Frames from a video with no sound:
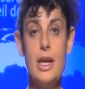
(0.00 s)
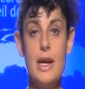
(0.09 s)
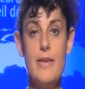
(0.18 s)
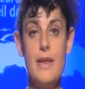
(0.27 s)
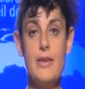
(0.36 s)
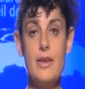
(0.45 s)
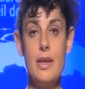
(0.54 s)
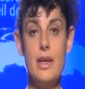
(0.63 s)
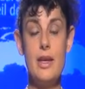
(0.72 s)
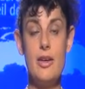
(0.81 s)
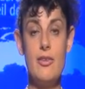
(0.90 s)
and then
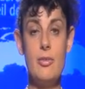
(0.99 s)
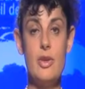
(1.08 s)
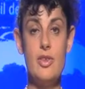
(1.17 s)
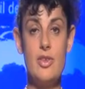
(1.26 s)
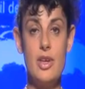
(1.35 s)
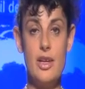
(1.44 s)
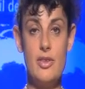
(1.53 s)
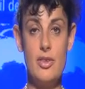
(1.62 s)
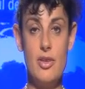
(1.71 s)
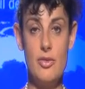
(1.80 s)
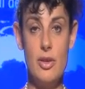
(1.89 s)
the government
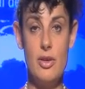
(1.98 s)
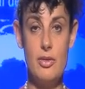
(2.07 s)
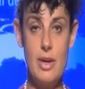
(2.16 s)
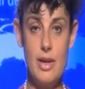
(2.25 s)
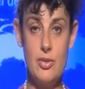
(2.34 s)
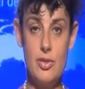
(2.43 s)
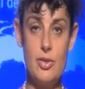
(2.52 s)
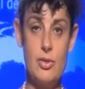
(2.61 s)
gets a further round